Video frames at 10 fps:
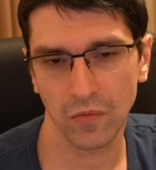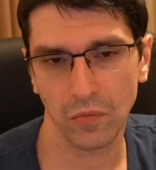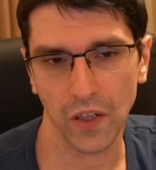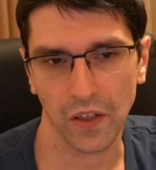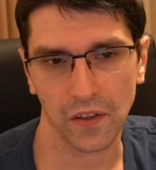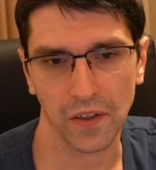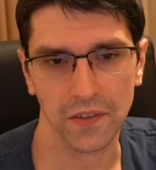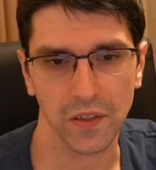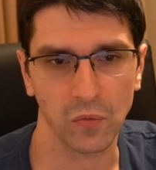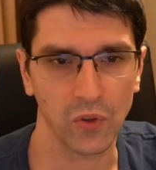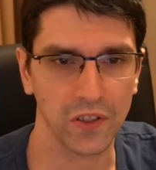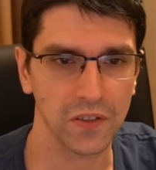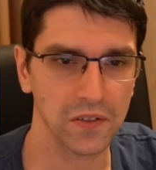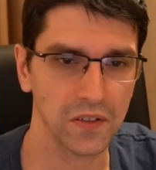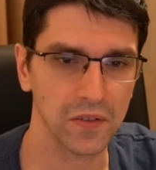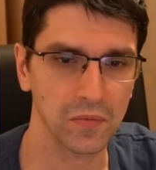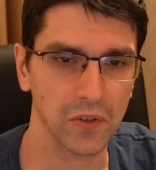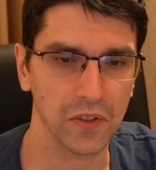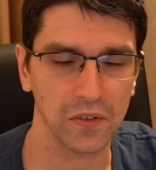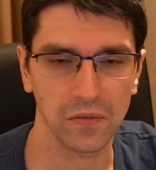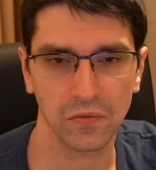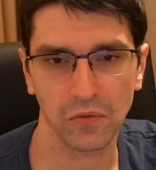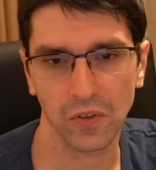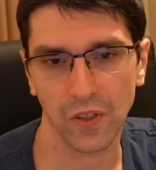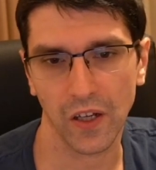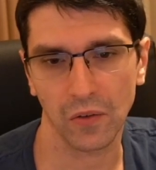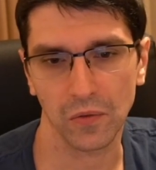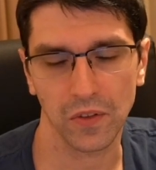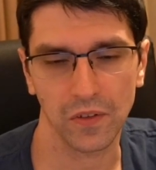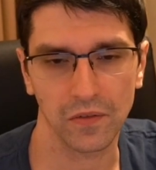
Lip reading: Black has some weaknesses, but for now